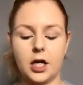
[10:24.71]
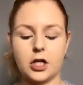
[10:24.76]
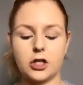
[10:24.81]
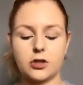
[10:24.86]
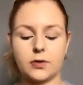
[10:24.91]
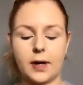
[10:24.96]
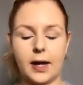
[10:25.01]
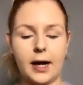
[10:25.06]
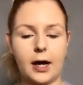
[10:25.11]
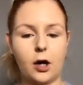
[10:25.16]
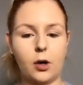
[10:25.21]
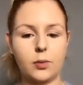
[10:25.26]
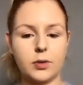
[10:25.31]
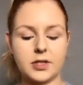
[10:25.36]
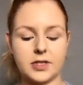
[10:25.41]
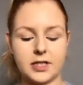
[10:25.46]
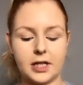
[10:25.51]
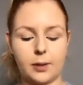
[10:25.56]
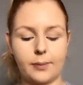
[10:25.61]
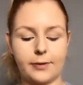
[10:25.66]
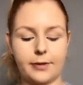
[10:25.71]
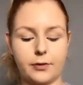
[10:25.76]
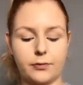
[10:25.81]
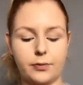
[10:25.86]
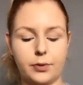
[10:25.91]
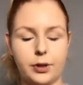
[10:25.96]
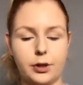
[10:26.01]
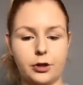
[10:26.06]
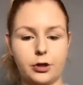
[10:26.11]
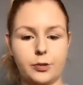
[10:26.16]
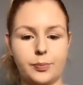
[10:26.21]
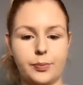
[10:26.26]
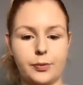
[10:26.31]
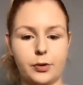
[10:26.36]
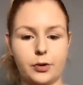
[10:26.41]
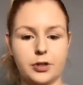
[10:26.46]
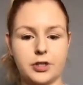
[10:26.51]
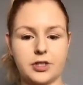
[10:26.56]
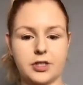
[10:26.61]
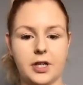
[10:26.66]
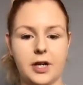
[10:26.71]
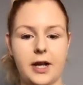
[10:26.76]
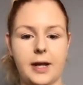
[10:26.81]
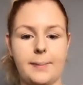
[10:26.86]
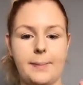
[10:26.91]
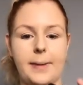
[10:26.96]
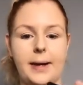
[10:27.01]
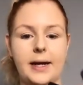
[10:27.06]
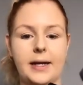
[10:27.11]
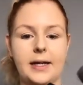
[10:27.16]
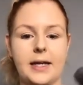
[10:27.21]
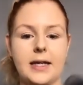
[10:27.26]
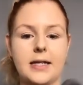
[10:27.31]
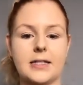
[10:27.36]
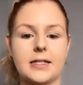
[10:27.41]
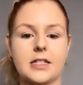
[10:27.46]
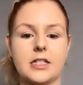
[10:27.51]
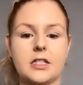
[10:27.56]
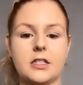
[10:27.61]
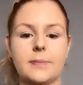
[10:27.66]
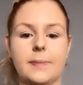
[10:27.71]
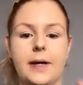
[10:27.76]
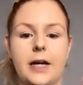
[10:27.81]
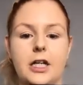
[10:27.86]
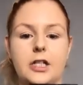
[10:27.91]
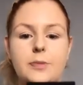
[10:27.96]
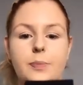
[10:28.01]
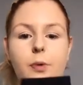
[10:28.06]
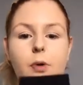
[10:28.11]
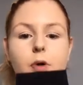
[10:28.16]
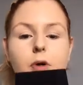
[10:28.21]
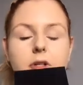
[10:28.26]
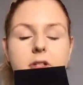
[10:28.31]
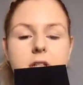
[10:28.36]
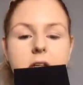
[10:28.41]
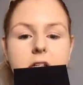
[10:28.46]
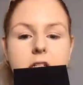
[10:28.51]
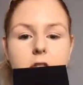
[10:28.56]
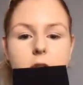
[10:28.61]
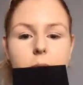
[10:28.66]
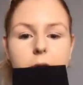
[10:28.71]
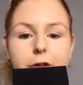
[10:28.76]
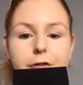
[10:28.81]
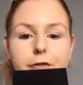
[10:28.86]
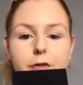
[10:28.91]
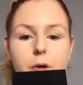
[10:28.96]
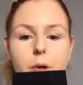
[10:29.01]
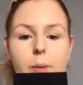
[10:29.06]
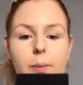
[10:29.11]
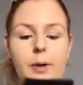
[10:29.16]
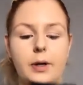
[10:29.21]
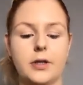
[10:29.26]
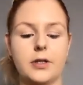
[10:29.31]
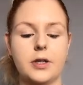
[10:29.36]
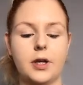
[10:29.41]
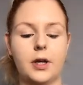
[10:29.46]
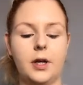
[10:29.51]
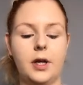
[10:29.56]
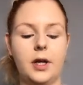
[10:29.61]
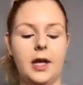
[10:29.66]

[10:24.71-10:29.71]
So I always stick with a really good bronzer. In my case, Smashbox is the way forward.